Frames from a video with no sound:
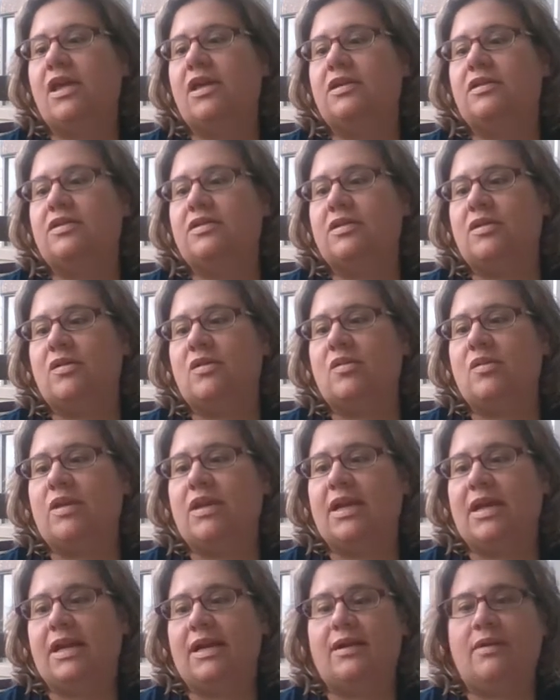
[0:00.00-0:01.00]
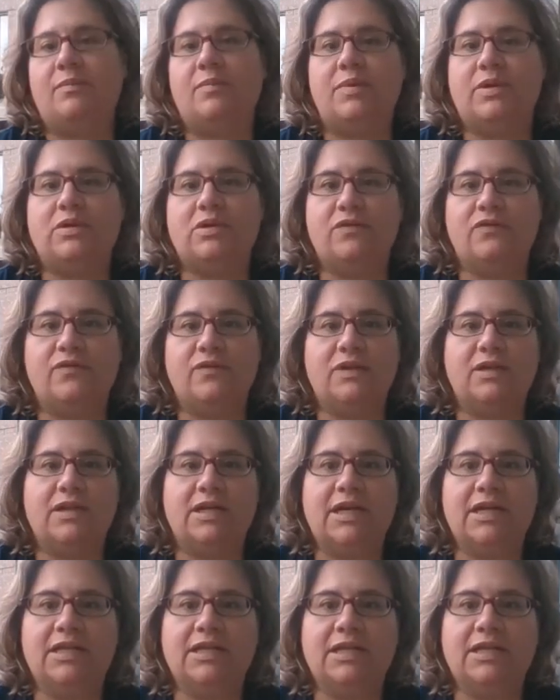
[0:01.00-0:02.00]
So yeah, beautiful.
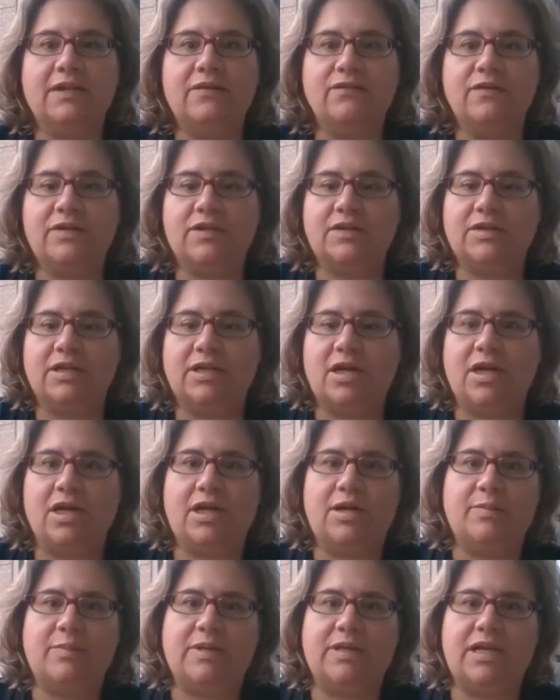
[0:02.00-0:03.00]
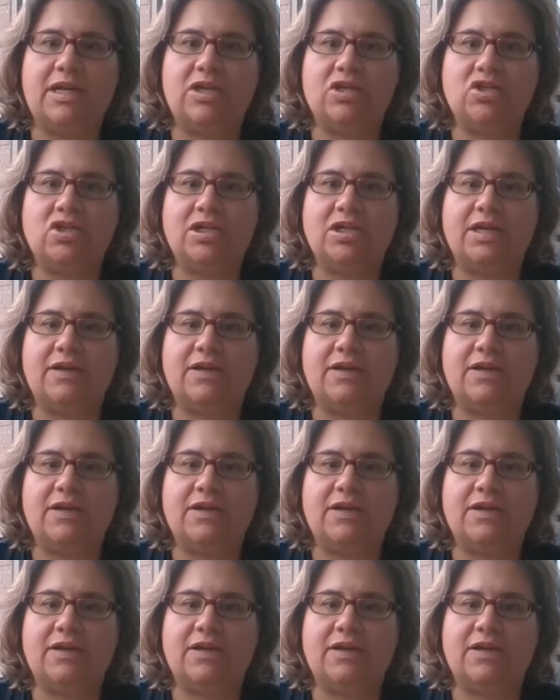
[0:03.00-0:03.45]
I love the combination